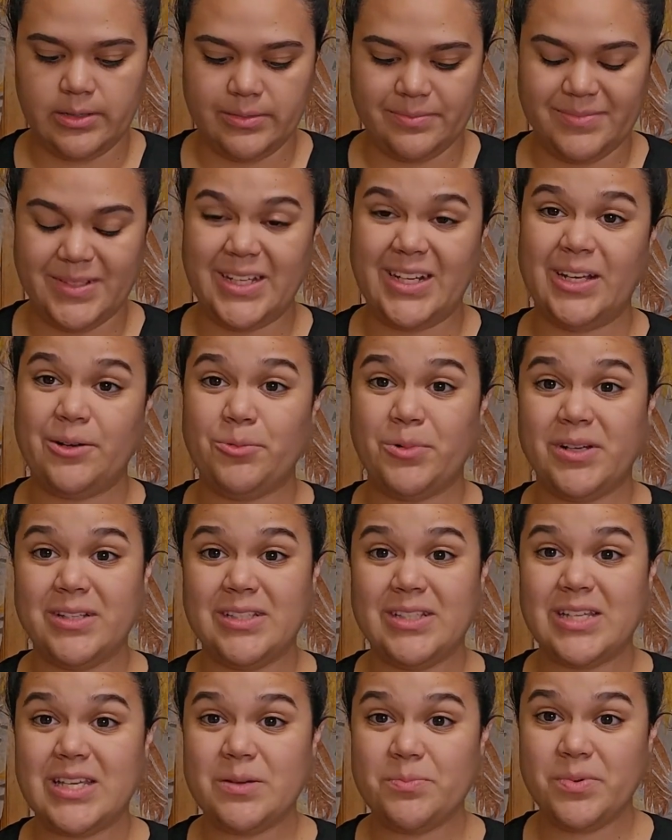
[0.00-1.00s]
And I want
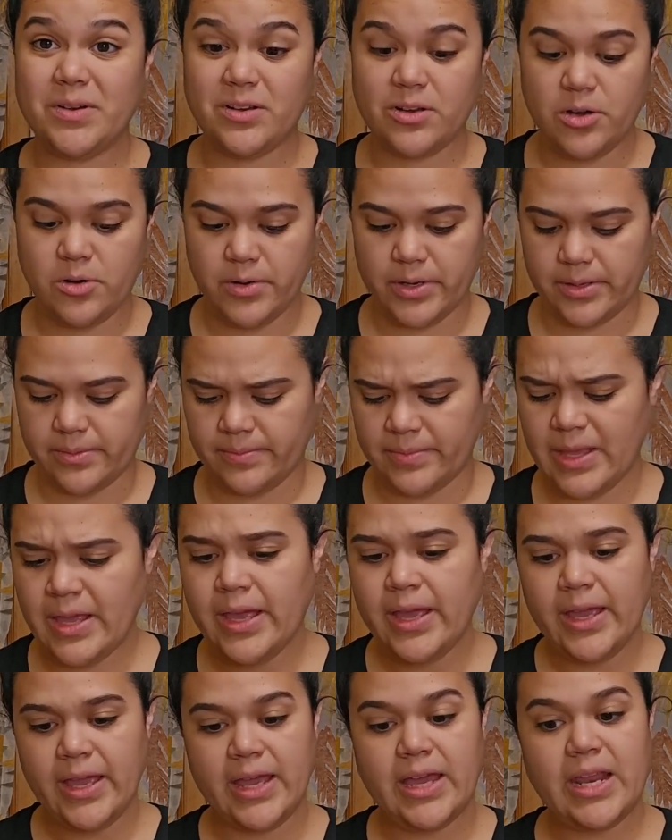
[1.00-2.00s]
to keep on going.
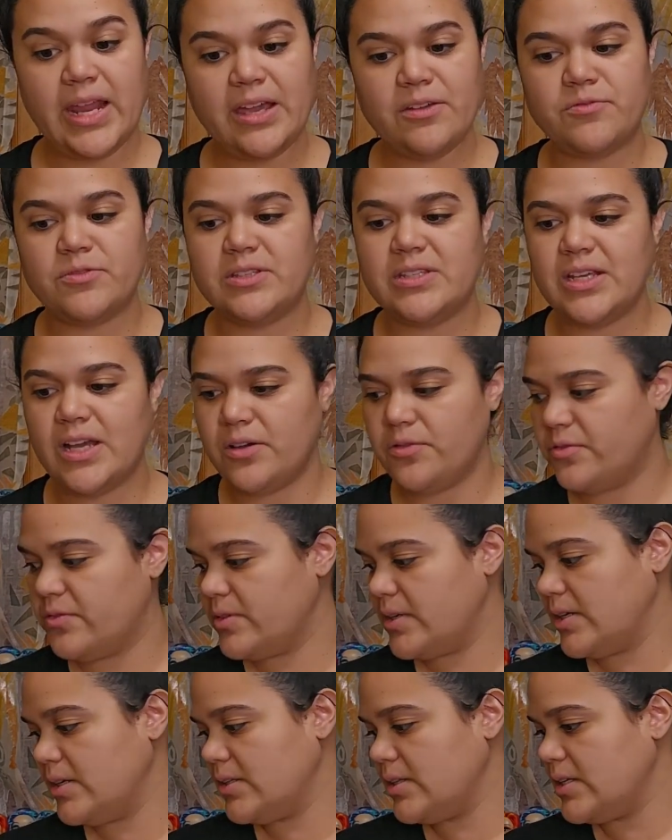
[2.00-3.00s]
And I've
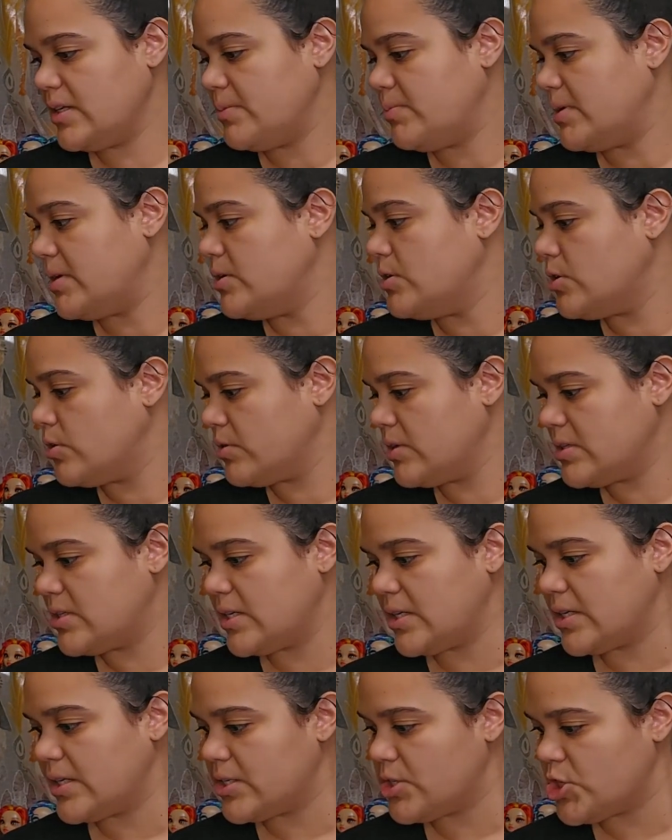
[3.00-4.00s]
definitely been
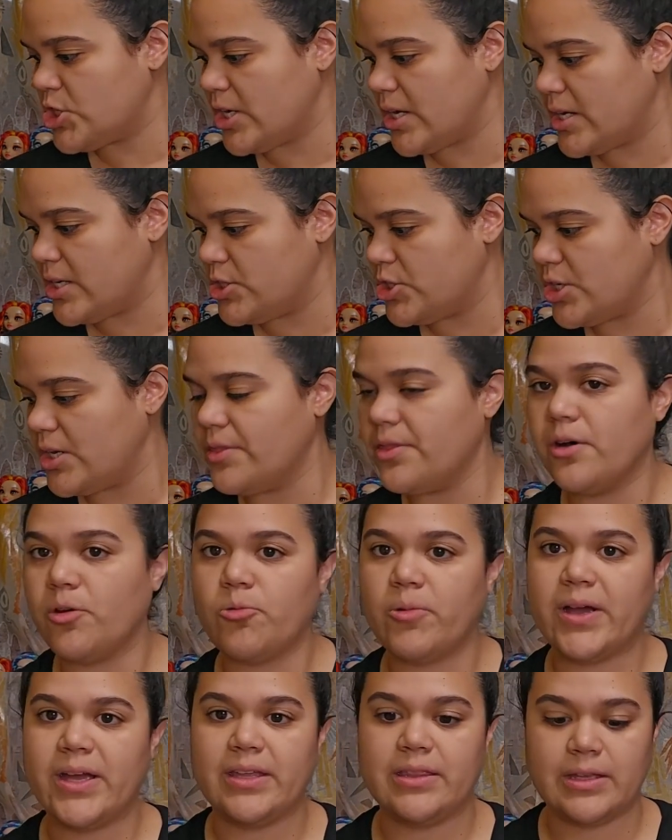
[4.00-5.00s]
noticing a change in the
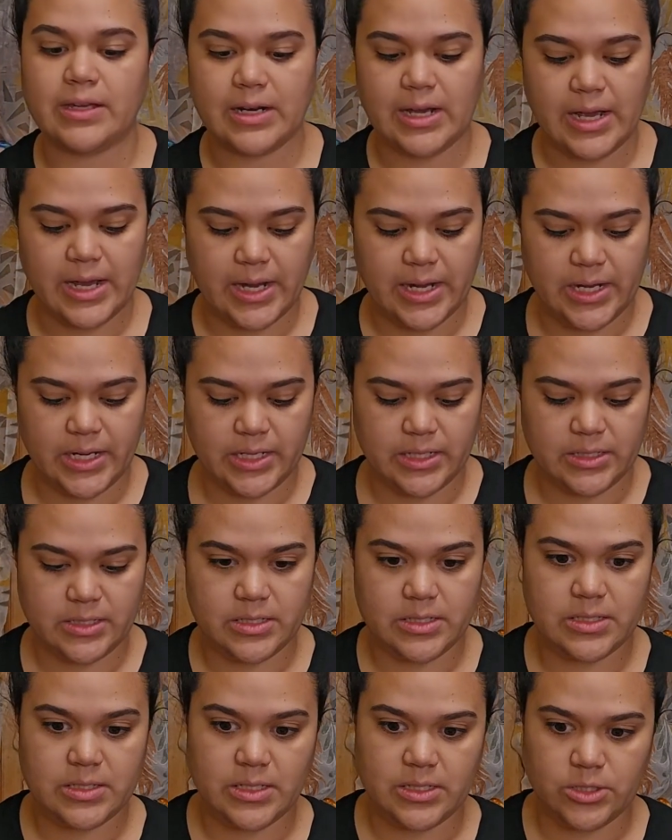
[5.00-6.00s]
way that I
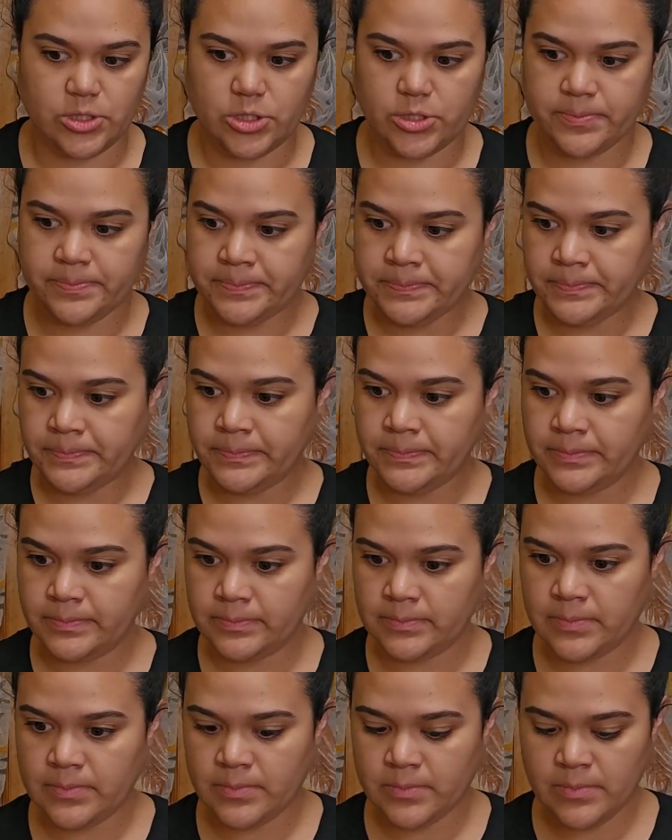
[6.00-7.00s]
stitch.
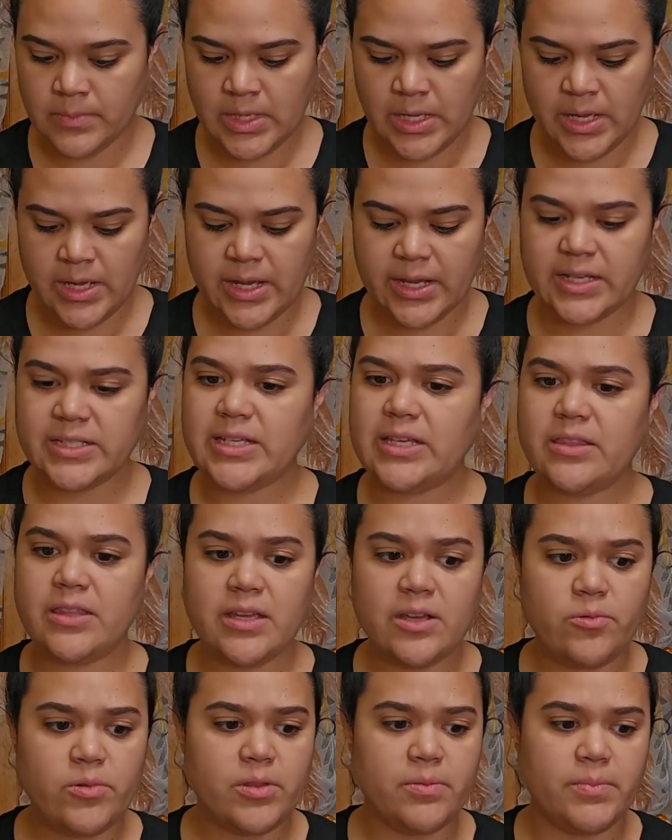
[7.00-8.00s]
Because I
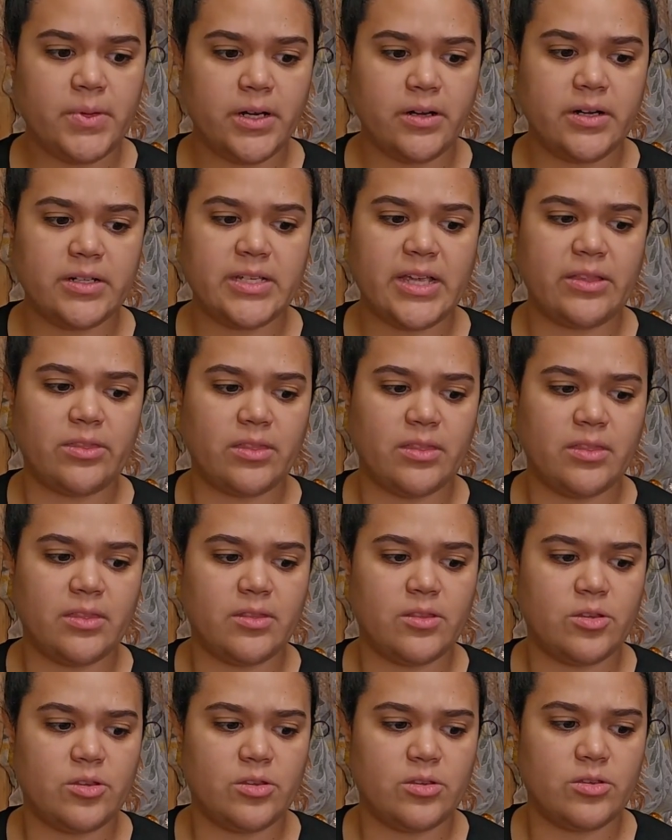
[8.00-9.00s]
think with mirrors,
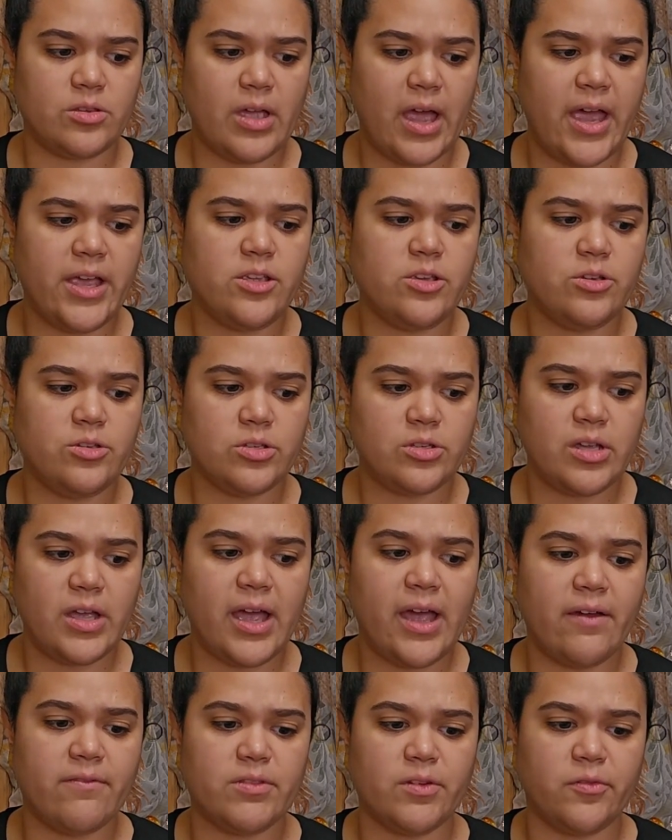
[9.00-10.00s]
I used to
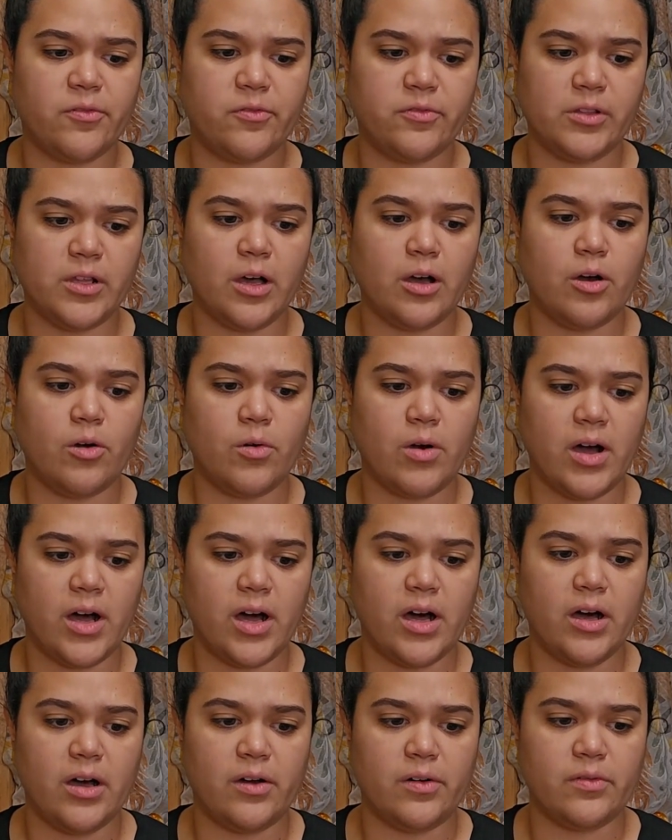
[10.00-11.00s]
have the flow
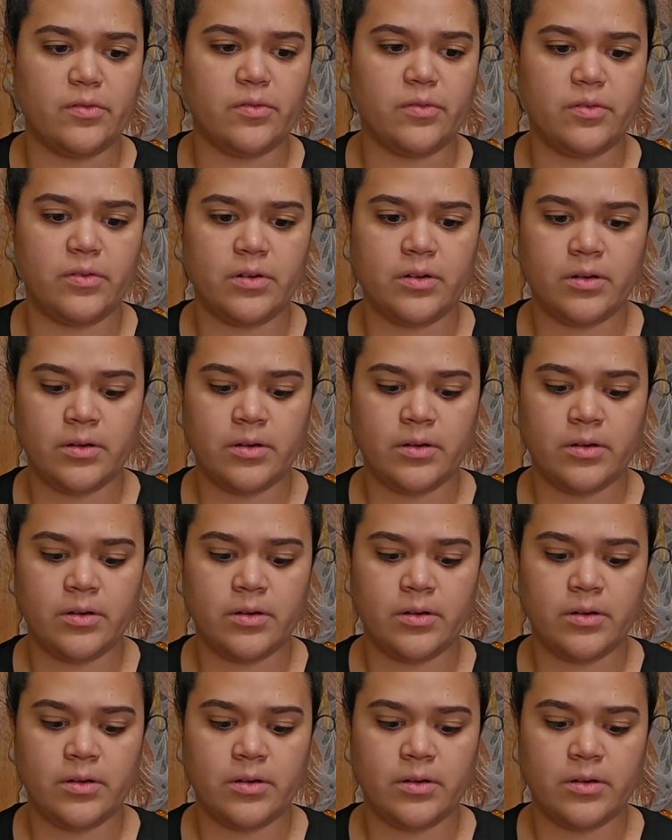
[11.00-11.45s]
of,